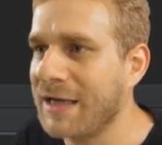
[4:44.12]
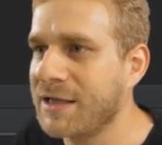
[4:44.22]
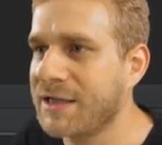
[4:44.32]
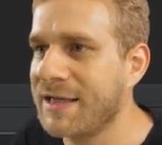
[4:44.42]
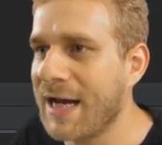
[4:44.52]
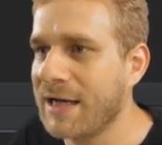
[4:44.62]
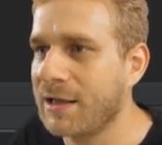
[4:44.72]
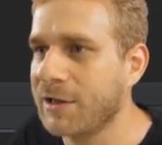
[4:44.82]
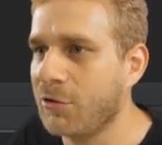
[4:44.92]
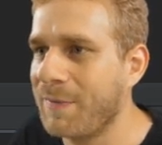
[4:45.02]
Instead,
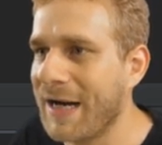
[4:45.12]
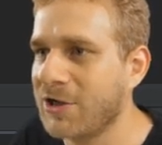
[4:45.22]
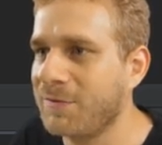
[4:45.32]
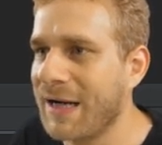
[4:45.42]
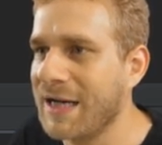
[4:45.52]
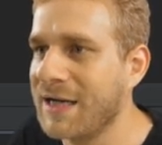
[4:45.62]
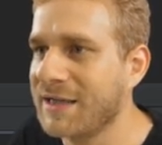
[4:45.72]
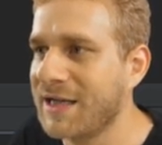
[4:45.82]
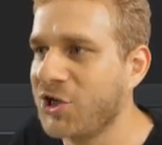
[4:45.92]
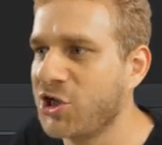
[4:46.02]
I'll go back to my
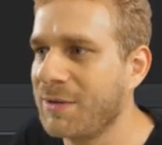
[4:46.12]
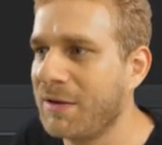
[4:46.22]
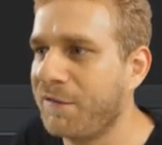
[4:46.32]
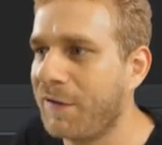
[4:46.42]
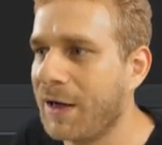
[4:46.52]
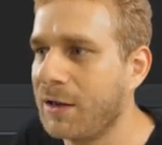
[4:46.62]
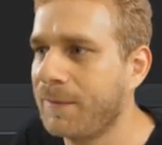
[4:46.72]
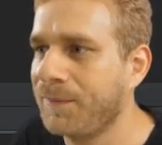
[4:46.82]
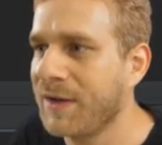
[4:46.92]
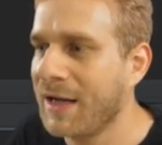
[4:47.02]
index.html
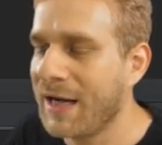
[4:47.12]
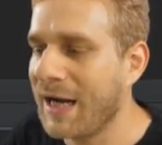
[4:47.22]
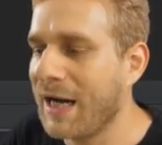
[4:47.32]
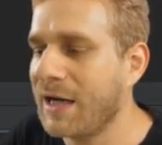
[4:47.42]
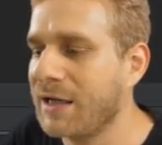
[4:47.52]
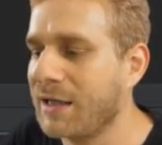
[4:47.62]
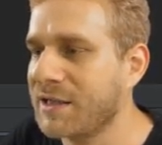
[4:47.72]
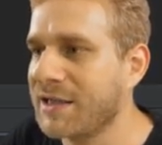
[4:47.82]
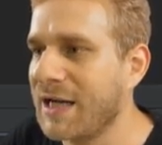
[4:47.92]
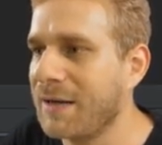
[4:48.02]
file and
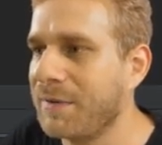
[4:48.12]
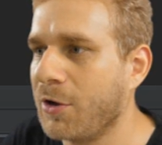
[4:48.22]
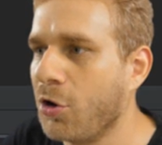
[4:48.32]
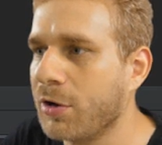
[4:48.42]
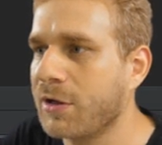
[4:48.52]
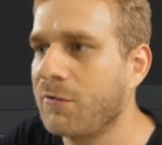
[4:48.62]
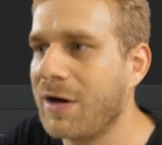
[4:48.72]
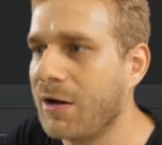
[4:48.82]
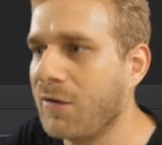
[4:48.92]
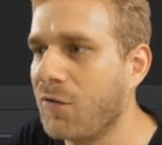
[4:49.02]
I'll set up a hook
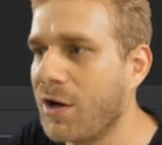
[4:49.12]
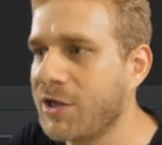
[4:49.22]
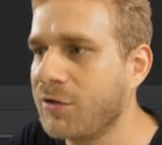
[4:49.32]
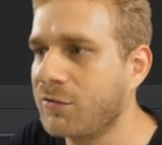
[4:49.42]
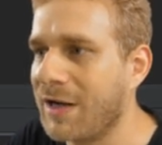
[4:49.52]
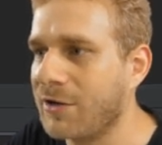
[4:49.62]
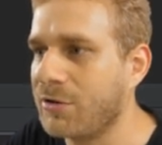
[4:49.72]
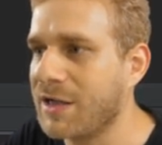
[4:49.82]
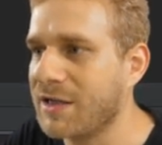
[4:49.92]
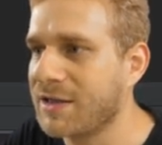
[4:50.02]
where I want to
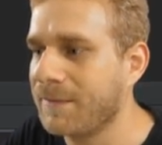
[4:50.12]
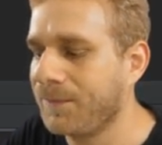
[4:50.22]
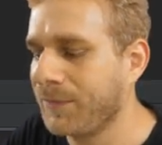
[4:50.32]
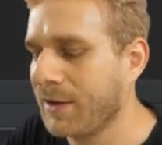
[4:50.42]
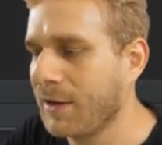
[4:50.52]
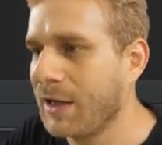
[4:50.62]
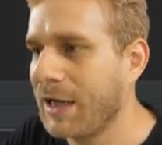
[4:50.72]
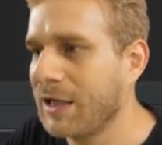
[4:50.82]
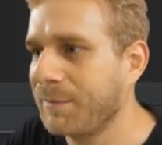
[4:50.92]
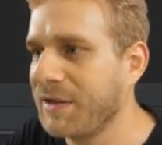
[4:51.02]
render this.
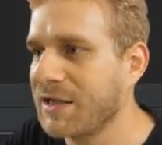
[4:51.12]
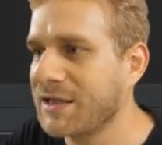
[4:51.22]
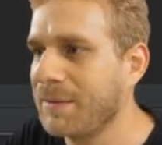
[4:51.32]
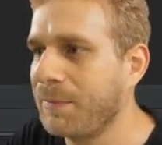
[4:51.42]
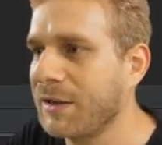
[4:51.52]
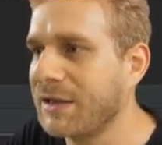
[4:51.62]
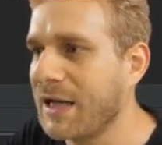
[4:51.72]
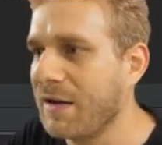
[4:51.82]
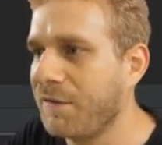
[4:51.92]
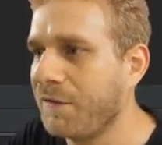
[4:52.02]
It'll be a simple
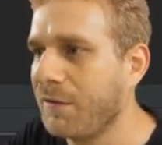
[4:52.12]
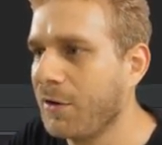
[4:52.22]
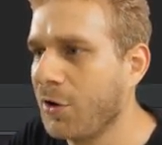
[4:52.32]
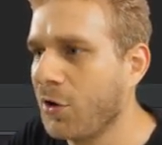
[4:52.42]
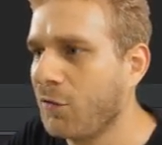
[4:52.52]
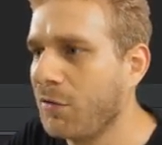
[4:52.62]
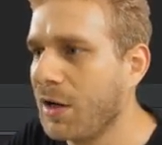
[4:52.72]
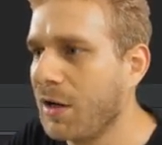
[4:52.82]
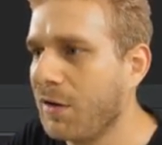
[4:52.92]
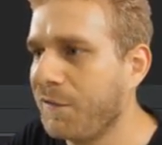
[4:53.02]
div
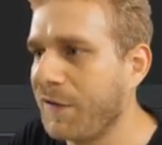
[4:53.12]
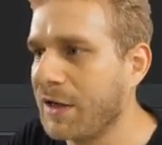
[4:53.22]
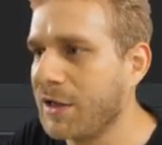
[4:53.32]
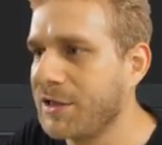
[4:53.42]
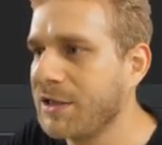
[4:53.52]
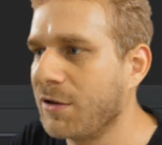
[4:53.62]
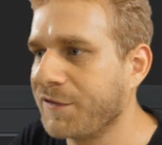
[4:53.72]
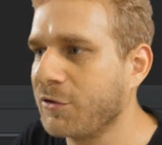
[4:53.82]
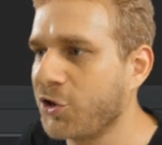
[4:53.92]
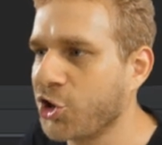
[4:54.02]
with an ID
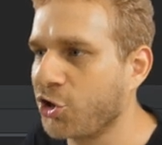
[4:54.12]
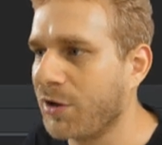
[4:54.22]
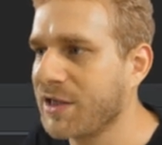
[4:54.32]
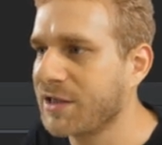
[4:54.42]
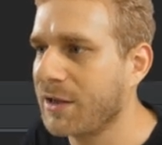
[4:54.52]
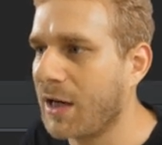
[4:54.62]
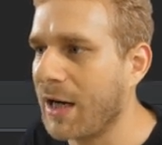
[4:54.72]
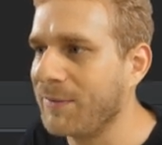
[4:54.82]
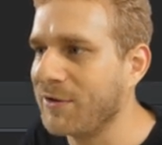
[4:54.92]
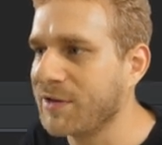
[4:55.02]
of your choice.
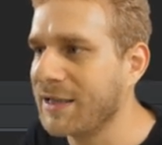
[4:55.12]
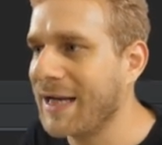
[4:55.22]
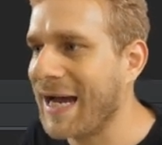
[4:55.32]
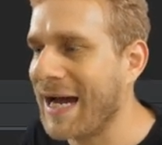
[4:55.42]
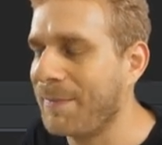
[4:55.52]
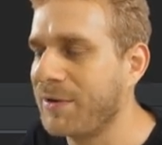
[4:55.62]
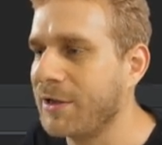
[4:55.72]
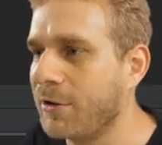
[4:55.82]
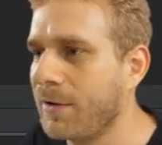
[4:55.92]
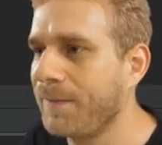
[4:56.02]
I'm using app
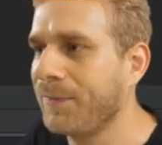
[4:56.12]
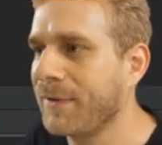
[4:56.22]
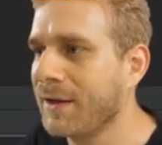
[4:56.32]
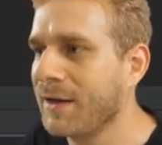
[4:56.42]
here.